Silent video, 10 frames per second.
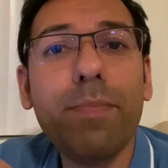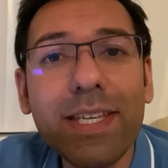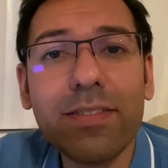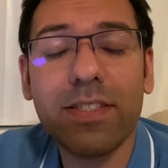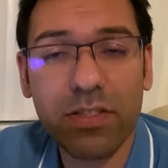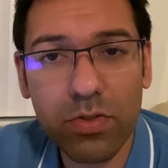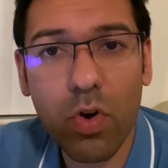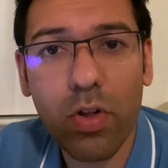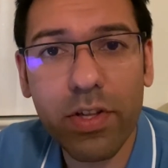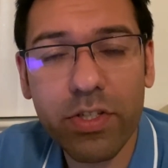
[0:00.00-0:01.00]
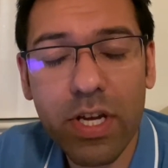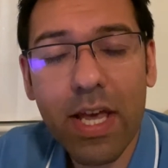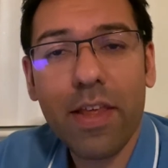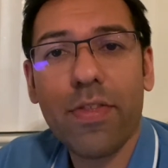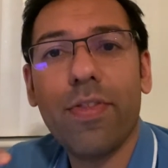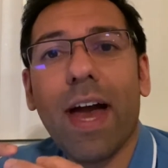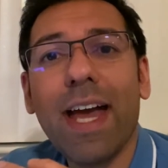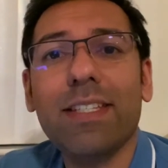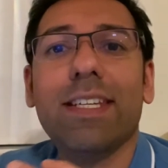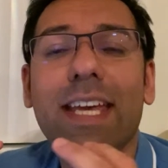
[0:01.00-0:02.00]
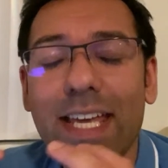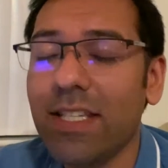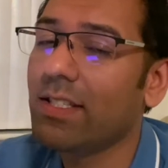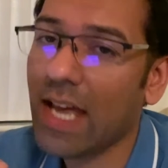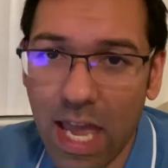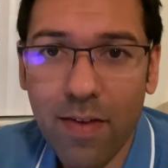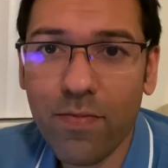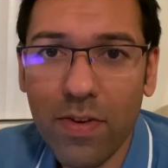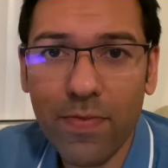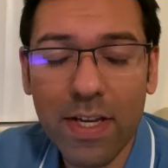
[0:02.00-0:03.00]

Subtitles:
business knowledge, that is everything